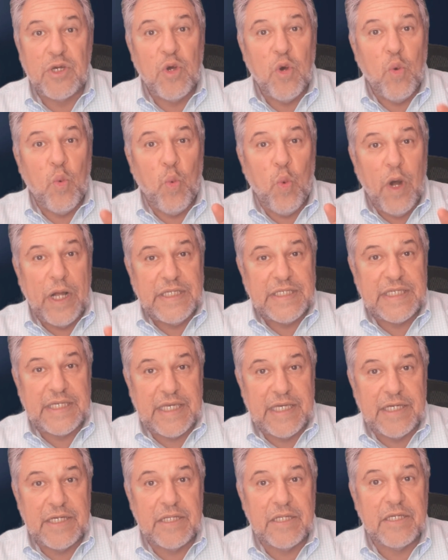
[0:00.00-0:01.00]
One
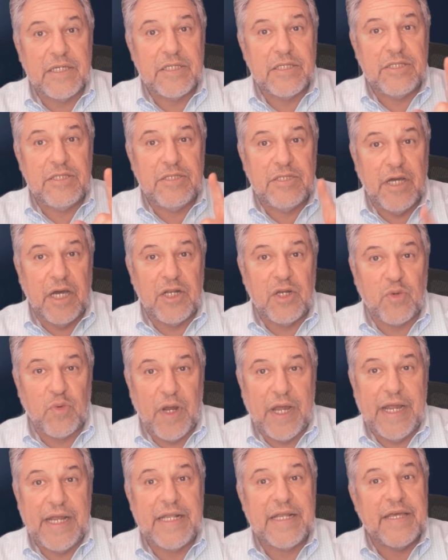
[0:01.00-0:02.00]
skill done
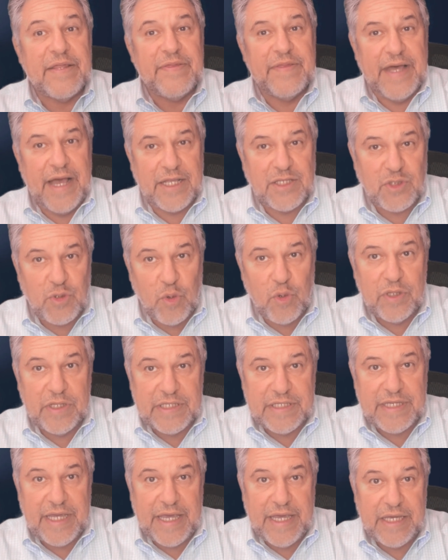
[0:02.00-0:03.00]
right, that's all it
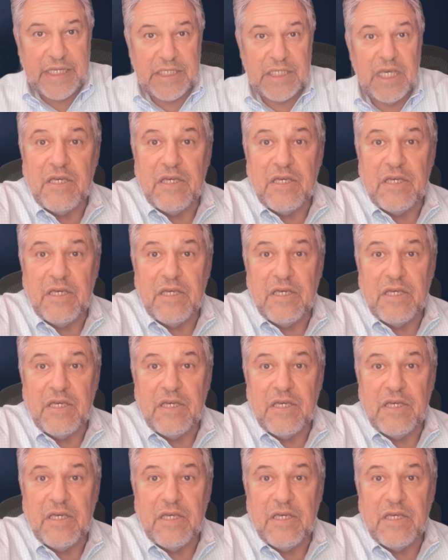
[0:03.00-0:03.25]
takes.